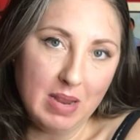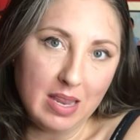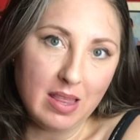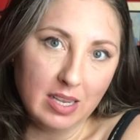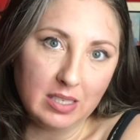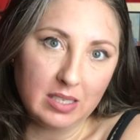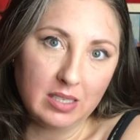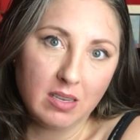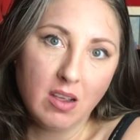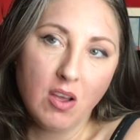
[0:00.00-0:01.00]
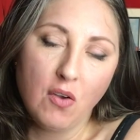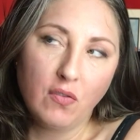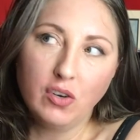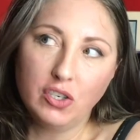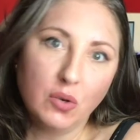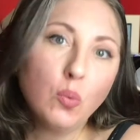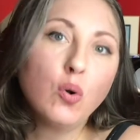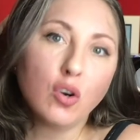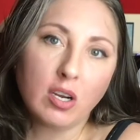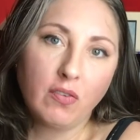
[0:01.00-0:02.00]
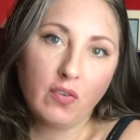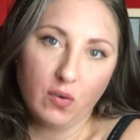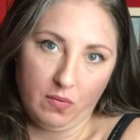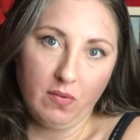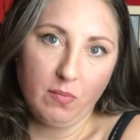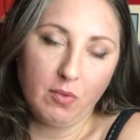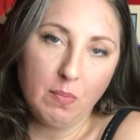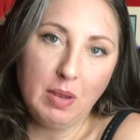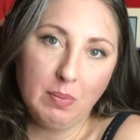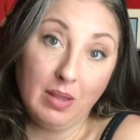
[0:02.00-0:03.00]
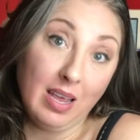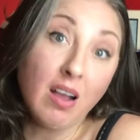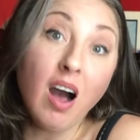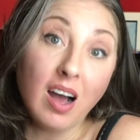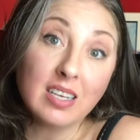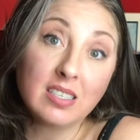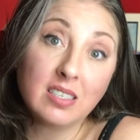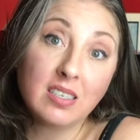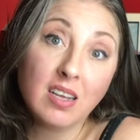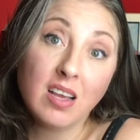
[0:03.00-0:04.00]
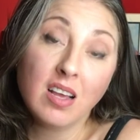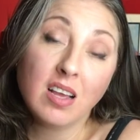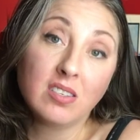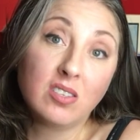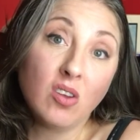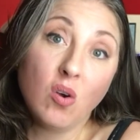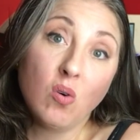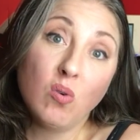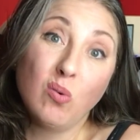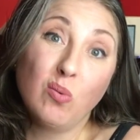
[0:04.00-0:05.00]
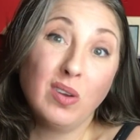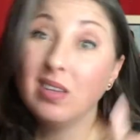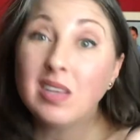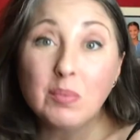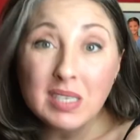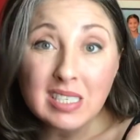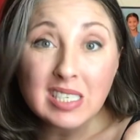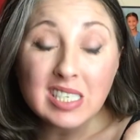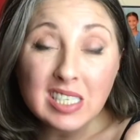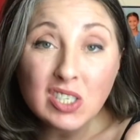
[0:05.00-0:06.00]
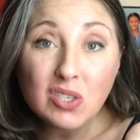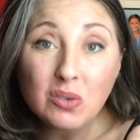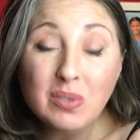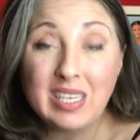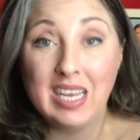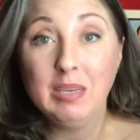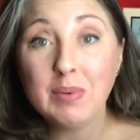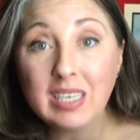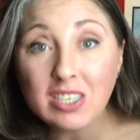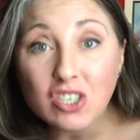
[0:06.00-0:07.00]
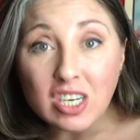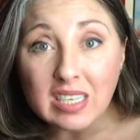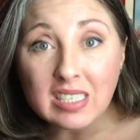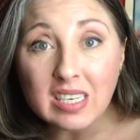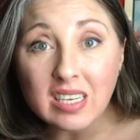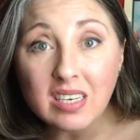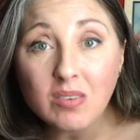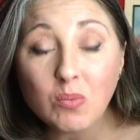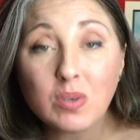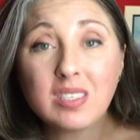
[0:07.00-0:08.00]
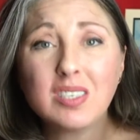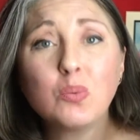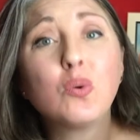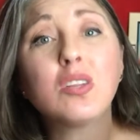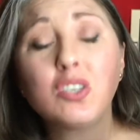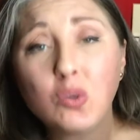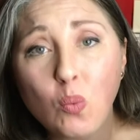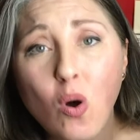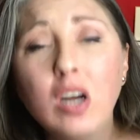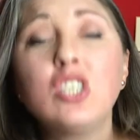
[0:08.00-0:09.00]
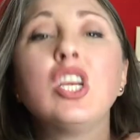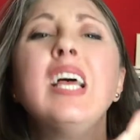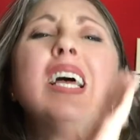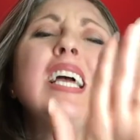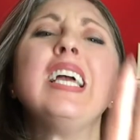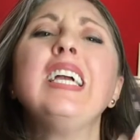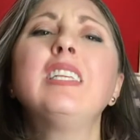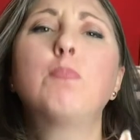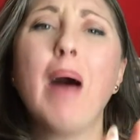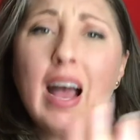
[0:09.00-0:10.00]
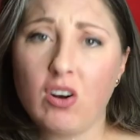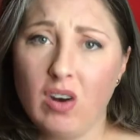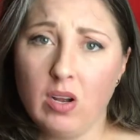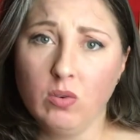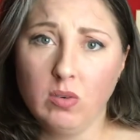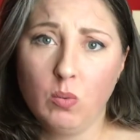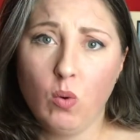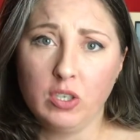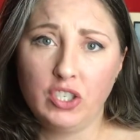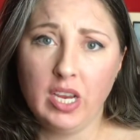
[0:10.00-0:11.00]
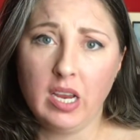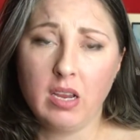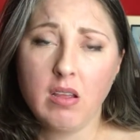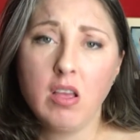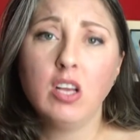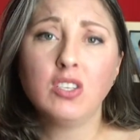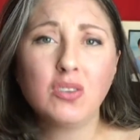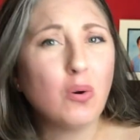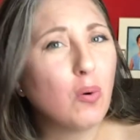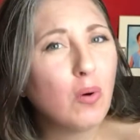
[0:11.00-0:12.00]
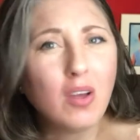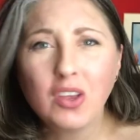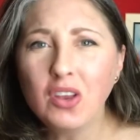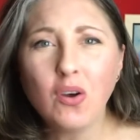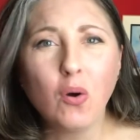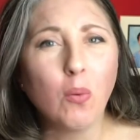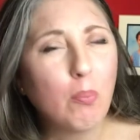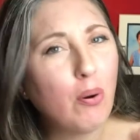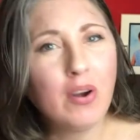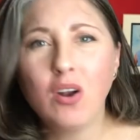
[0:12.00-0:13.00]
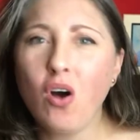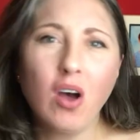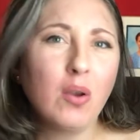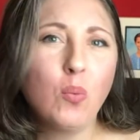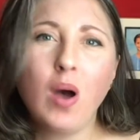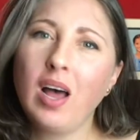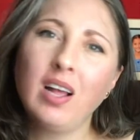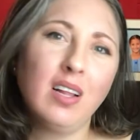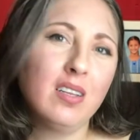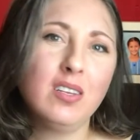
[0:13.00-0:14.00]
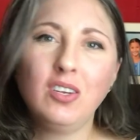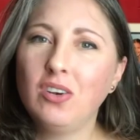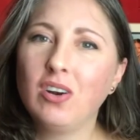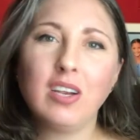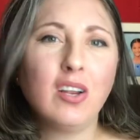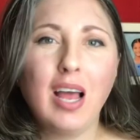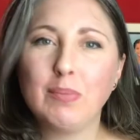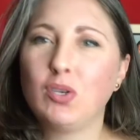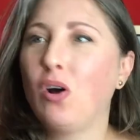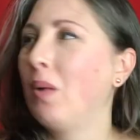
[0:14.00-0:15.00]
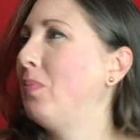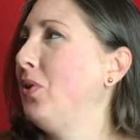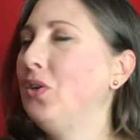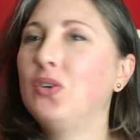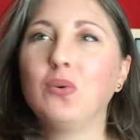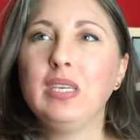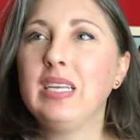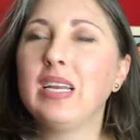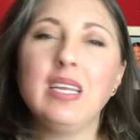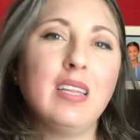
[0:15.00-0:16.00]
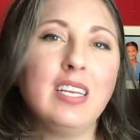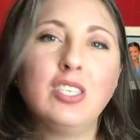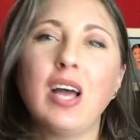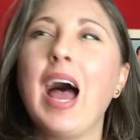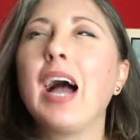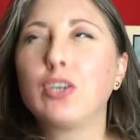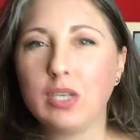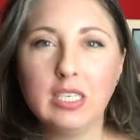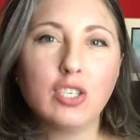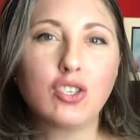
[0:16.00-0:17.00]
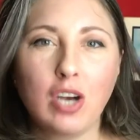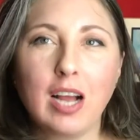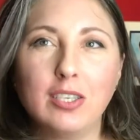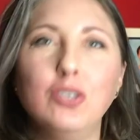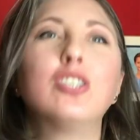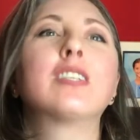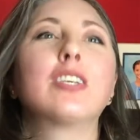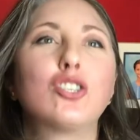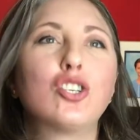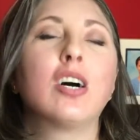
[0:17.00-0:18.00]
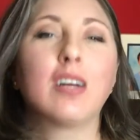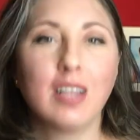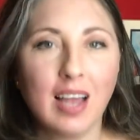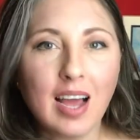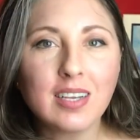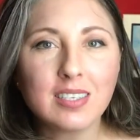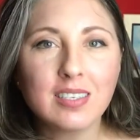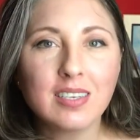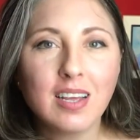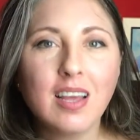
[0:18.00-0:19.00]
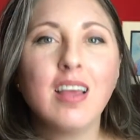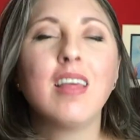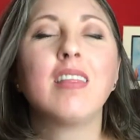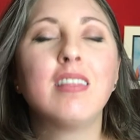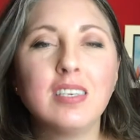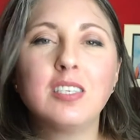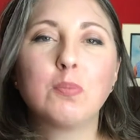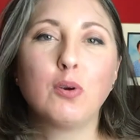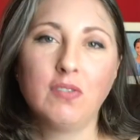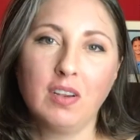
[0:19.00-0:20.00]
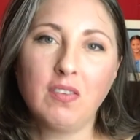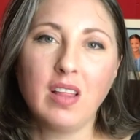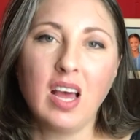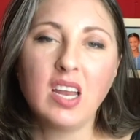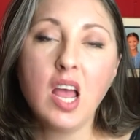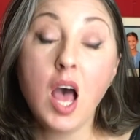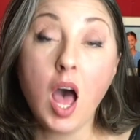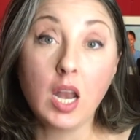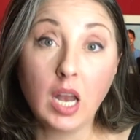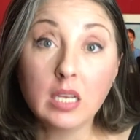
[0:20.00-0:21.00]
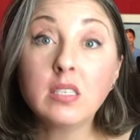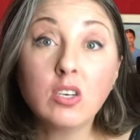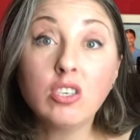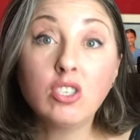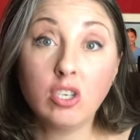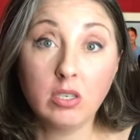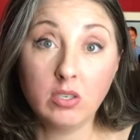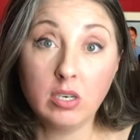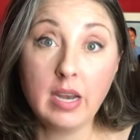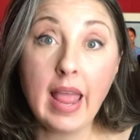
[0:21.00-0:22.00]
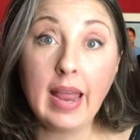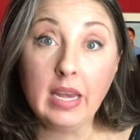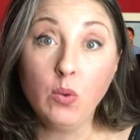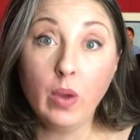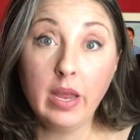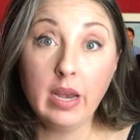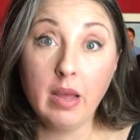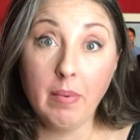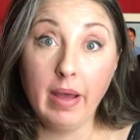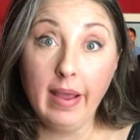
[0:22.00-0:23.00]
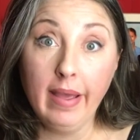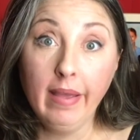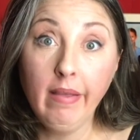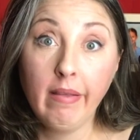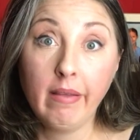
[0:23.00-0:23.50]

made this version work for the people they cast. So, will there be a season two? Is anybody interested? Was this worth to watch? It's background watching. So, you know, put it on while you're at your laptop. You don't need anything to actually distract you, just like chuckle at. This is perfect for that. Unless there are children anywhere nearby, yeah?